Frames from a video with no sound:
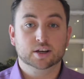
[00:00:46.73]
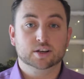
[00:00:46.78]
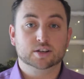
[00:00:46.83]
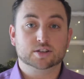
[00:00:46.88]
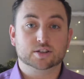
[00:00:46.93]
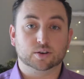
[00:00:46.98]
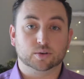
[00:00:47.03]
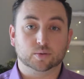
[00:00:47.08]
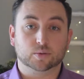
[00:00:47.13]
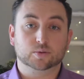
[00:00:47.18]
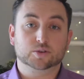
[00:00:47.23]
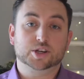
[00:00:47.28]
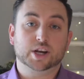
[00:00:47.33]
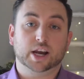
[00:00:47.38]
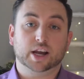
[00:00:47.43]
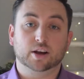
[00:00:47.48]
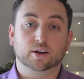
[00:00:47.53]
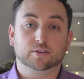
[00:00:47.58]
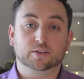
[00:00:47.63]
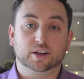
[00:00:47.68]
So
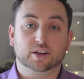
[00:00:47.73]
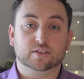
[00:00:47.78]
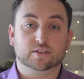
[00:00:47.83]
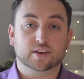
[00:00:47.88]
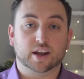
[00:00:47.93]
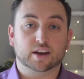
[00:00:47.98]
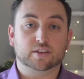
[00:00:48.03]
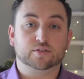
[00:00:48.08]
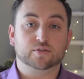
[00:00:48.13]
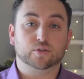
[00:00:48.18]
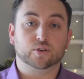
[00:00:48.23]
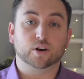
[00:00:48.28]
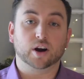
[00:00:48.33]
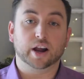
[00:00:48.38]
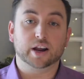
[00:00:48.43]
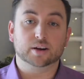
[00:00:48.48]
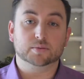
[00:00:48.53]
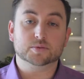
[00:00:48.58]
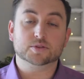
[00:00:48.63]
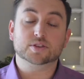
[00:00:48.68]
check out these next 4
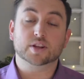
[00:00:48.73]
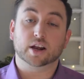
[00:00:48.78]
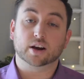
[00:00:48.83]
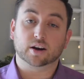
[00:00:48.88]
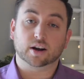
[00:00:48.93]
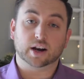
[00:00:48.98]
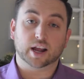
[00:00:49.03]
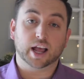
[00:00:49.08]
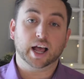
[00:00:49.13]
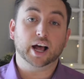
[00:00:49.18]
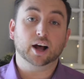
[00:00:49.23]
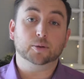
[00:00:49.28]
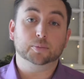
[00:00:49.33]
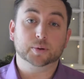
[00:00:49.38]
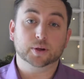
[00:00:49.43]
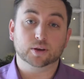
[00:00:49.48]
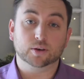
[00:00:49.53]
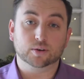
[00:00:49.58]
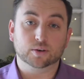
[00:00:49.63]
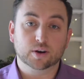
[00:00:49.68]
items that are going to
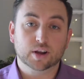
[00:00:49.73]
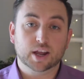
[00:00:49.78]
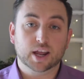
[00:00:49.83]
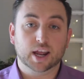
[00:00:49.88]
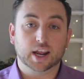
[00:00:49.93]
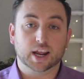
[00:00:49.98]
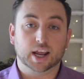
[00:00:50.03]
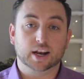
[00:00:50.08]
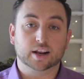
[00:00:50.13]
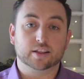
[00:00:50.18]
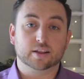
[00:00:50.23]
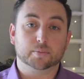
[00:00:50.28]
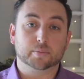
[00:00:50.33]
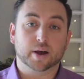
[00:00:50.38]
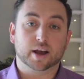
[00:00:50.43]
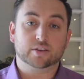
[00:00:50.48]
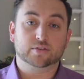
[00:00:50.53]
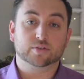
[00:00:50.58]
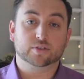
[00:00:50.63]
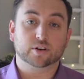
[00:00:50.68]
help you in getting the
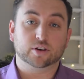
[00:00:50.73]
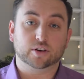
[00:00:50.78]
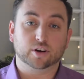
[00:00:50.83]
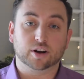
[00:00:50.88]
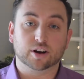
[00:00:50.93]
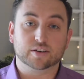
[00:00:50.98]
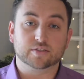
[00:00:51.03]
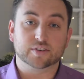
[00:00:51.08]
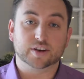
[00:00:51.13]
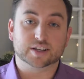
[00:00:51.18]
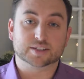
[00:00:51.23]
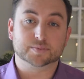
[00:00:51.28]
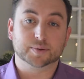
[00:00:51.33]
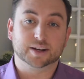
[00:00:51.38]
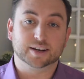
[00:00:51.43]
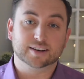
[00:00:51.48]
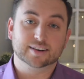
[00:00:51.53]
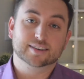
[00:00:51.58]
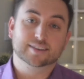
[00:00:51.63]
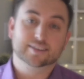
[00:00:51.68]
best return on investment.